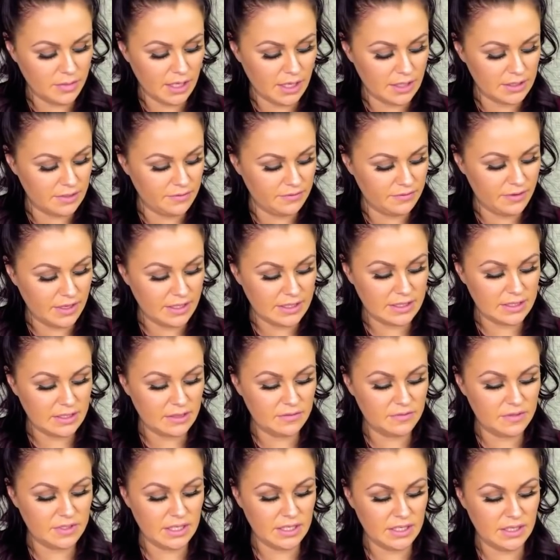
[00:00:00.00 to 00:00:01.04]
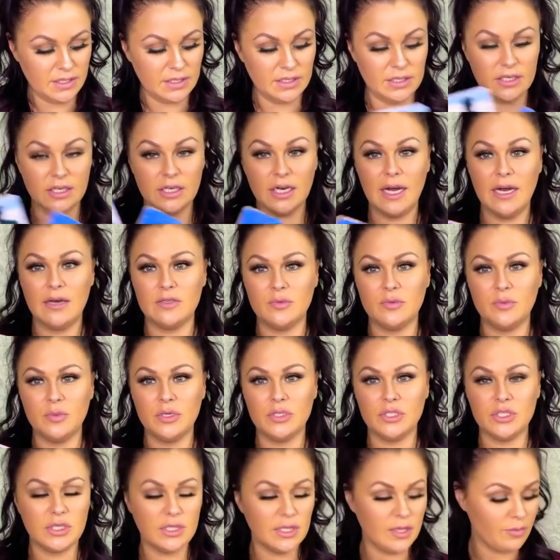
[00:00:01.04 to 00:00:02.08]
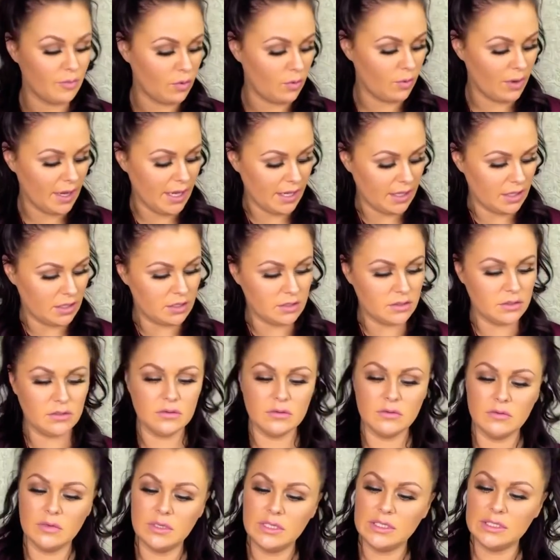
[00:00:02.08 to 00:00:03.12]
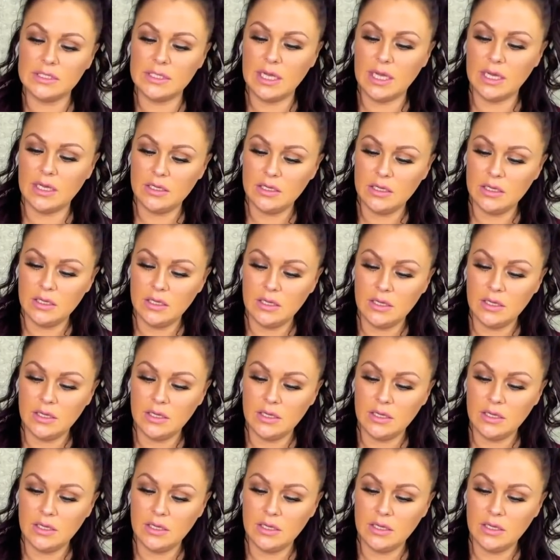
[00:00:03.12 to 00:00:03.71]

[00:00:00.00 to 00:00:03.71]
Yeah, defensive, standing your ground, pushing them away. What is that?